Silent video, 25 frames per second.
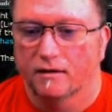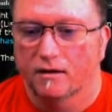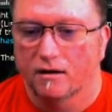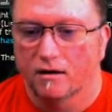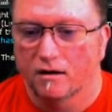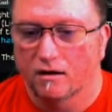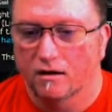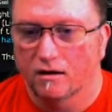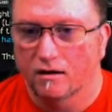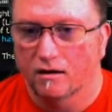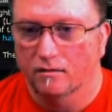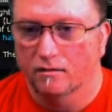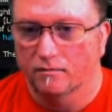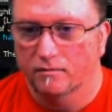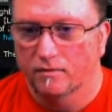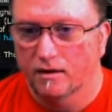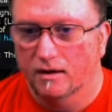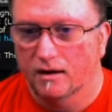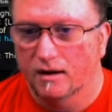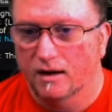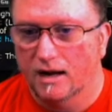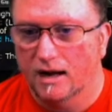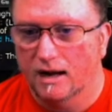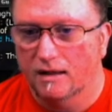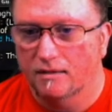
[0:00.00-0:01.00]

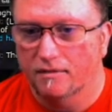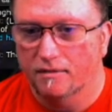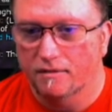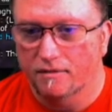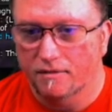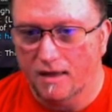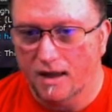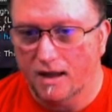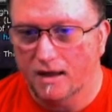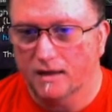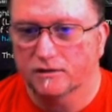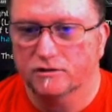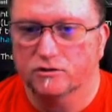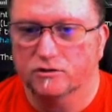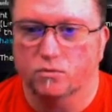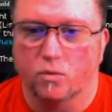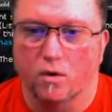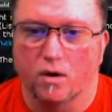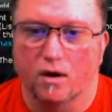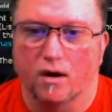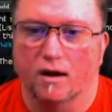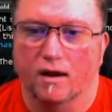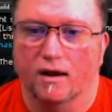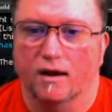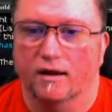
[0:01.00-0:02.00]
and that's
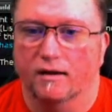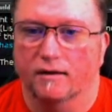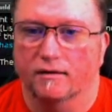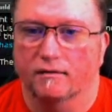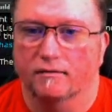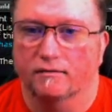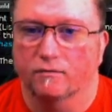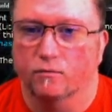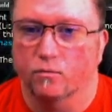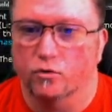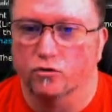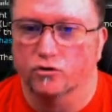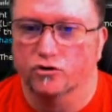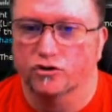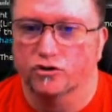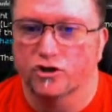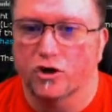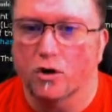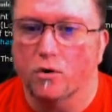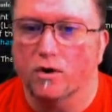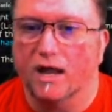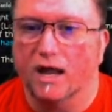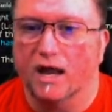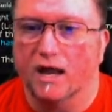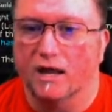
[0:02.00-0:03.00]
why we're
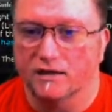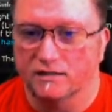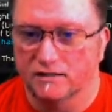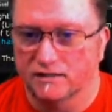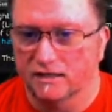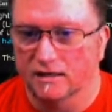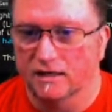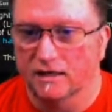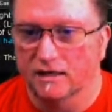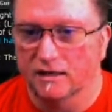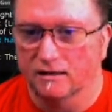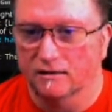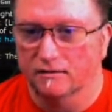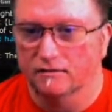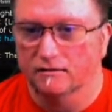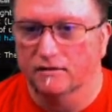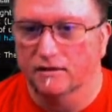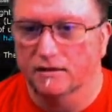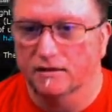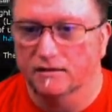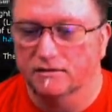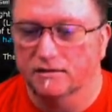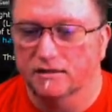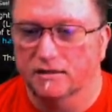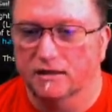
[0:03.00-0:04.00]
showcasing it
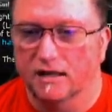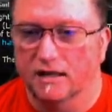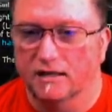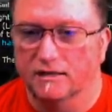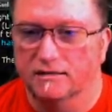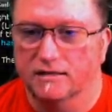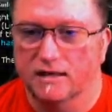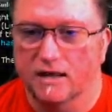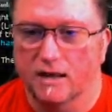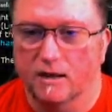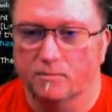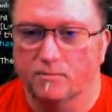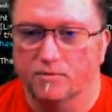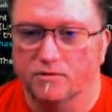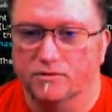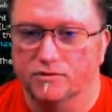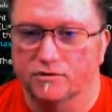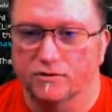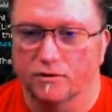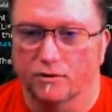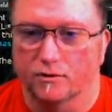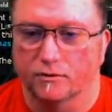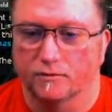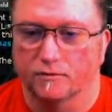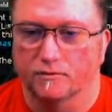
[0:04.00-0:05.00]
in today's
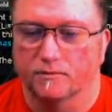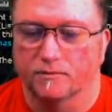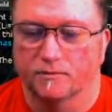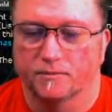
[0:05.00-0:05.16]
episode.